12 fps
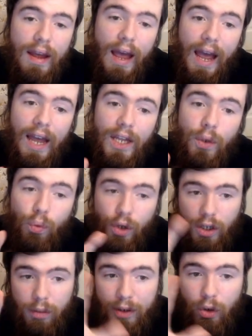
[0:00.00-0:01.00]
and we're
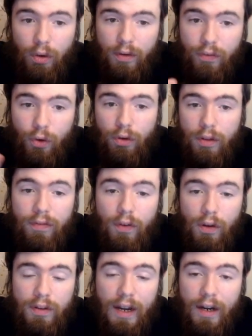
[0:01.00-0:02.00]
going to be going through the
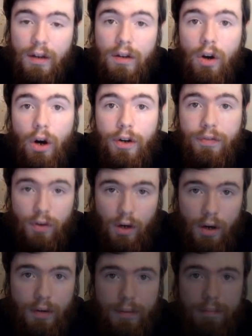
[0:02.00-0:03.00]
full deck card for
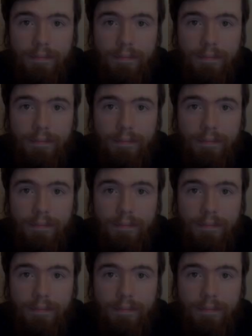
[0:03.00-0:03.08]
card.